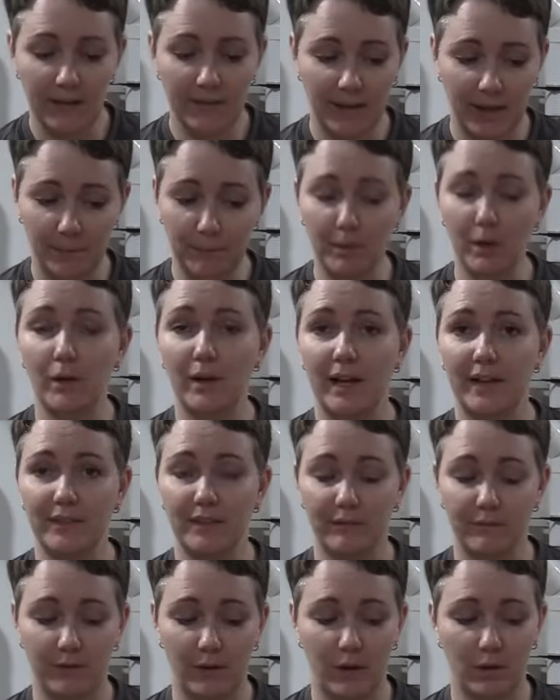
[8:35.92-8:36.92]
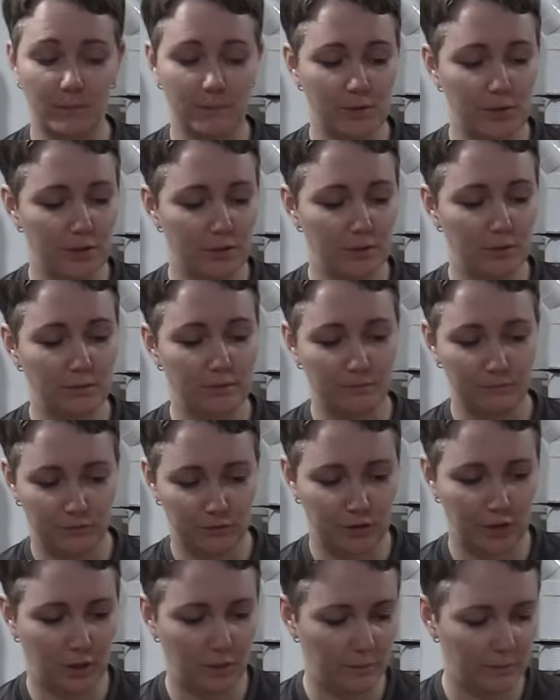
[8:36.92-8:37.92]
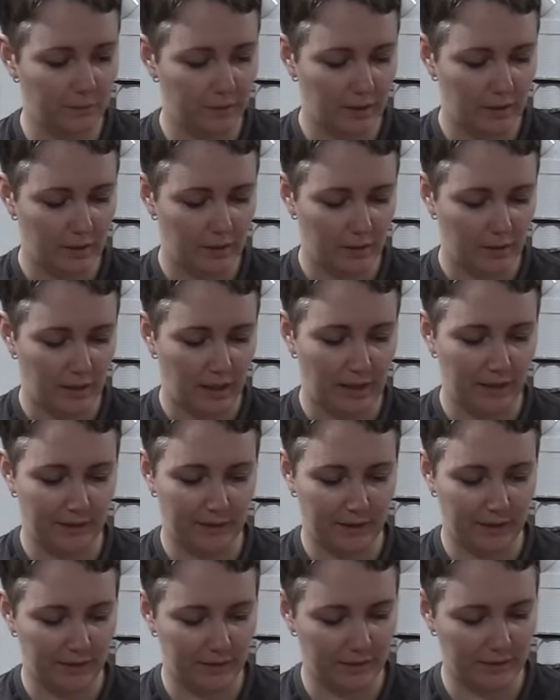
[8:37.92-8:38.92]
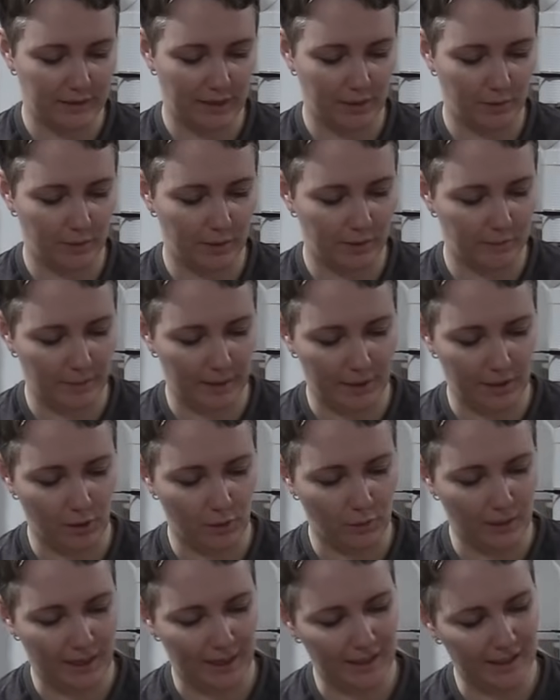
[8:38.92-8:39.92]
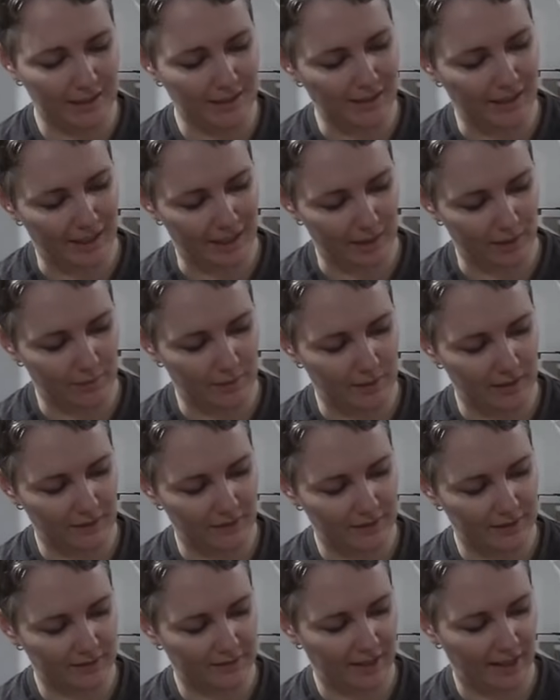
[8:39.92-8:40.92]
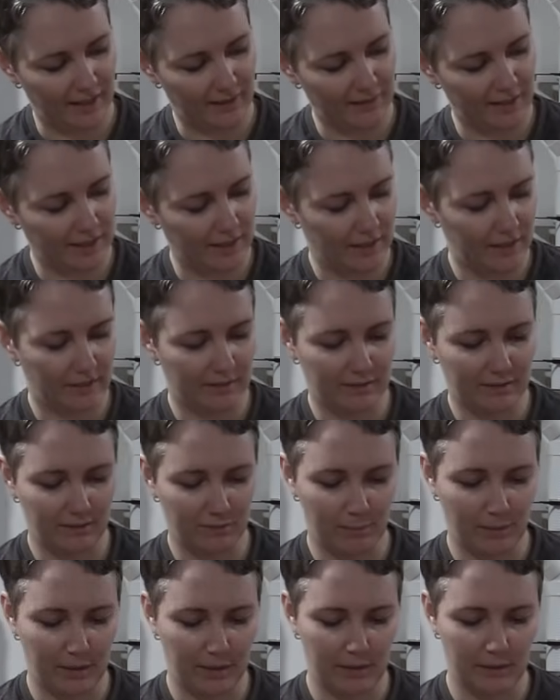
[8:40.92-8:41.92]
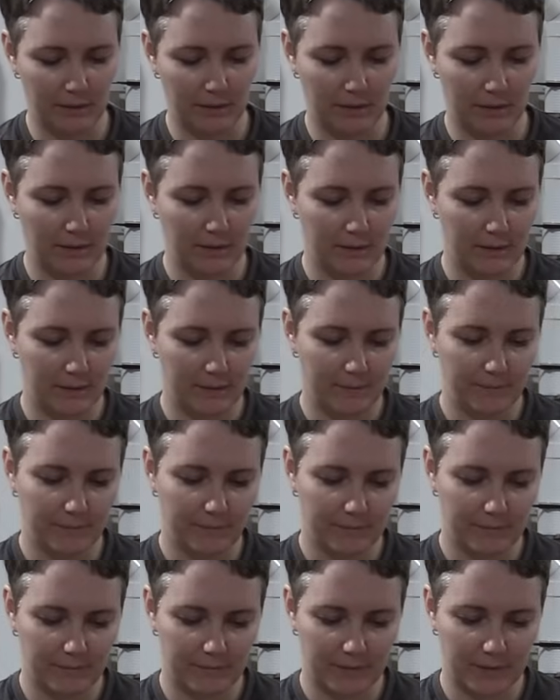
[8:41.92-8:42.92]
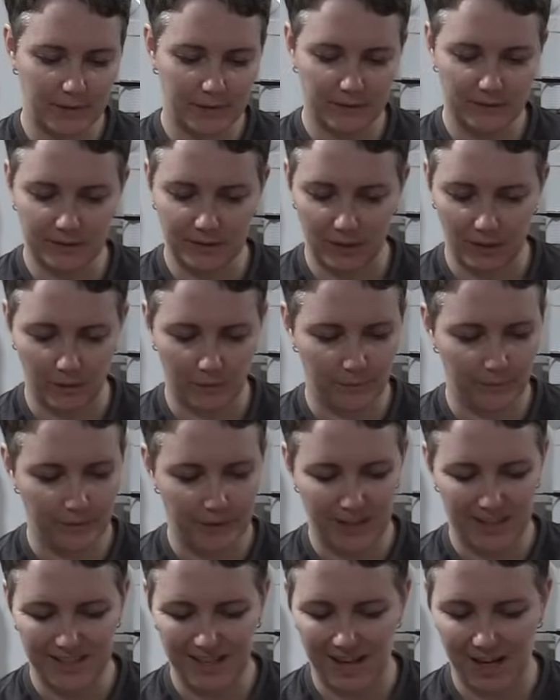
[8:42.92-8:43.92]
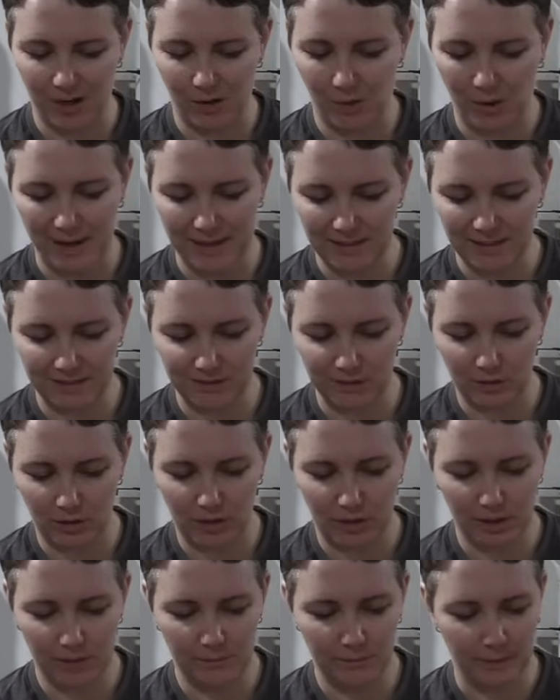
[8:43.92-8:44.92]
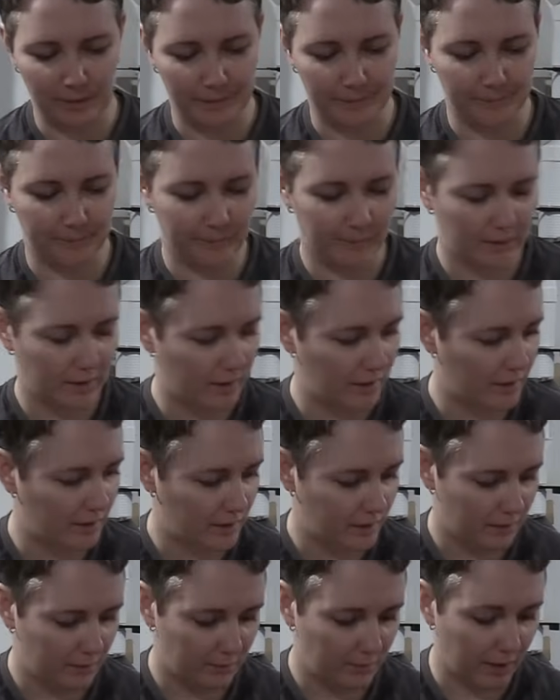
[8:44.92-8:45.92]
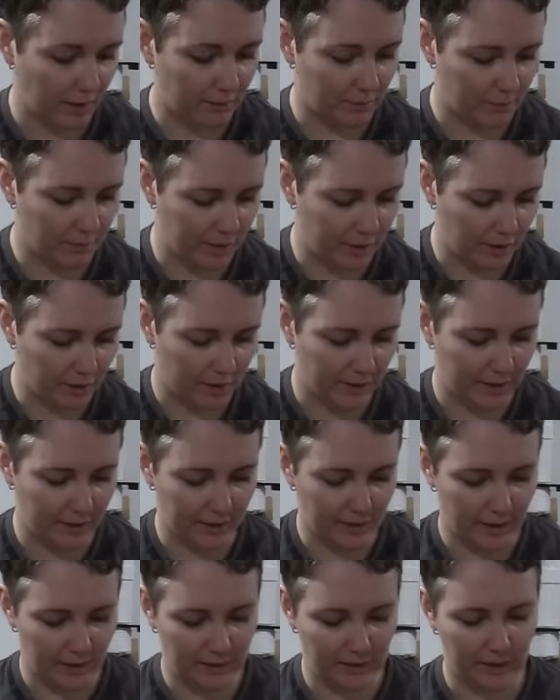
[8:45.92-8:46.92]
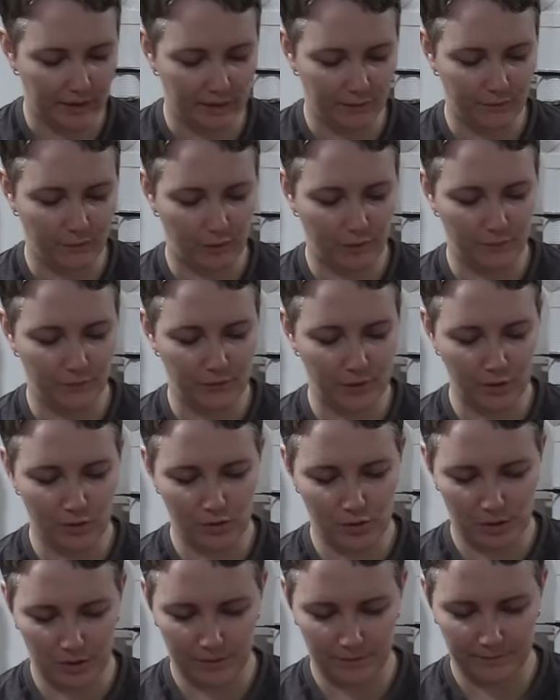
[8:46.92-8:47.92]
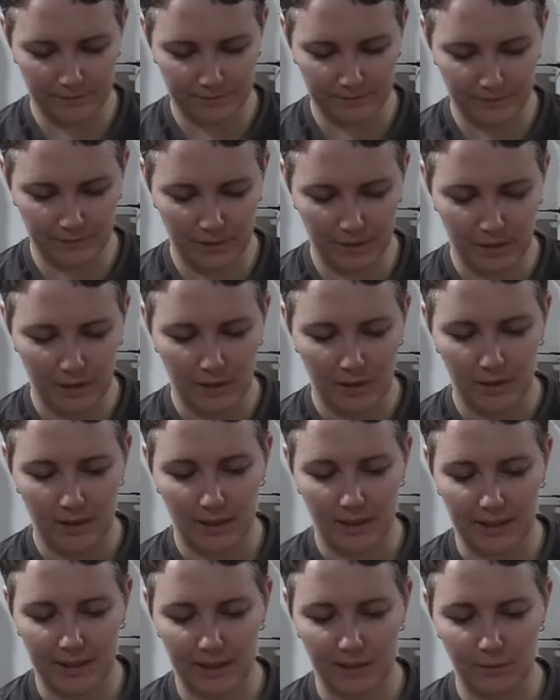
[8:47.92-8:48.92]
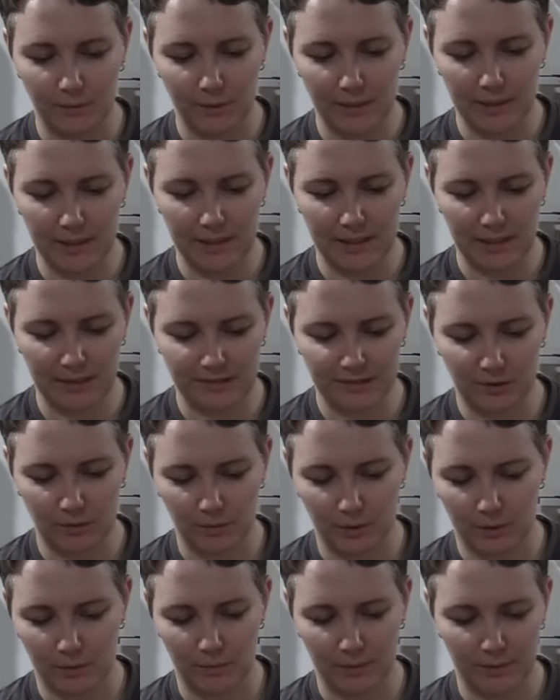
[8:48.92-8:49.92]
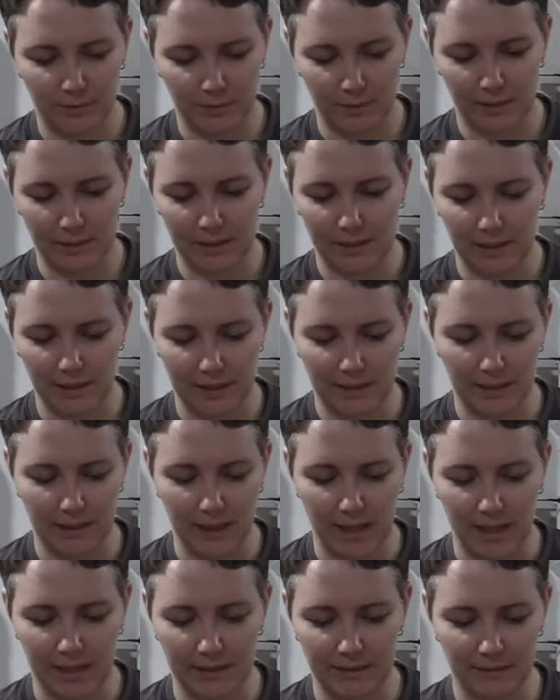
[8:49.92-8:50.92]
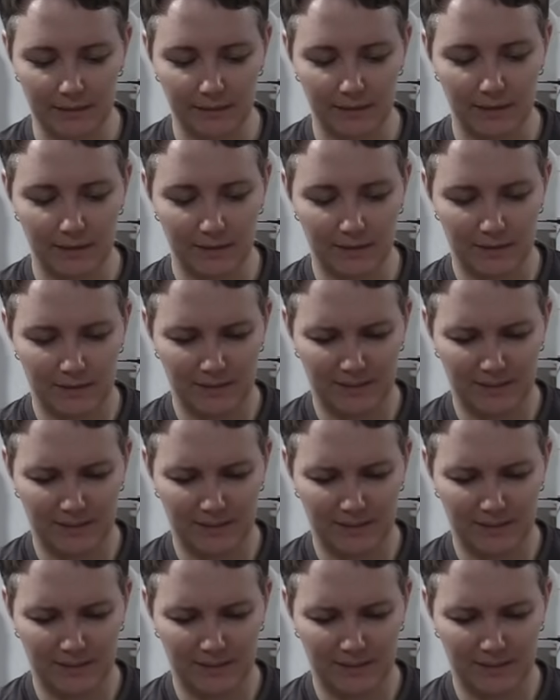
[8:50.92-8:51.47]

And that broke at the foam too, so I think that that would have been okay. A little bit of it's at the adhesive part, so not quite as strong, but probably okay. And then the foam fusion, again, really nice to work with, really clean lines.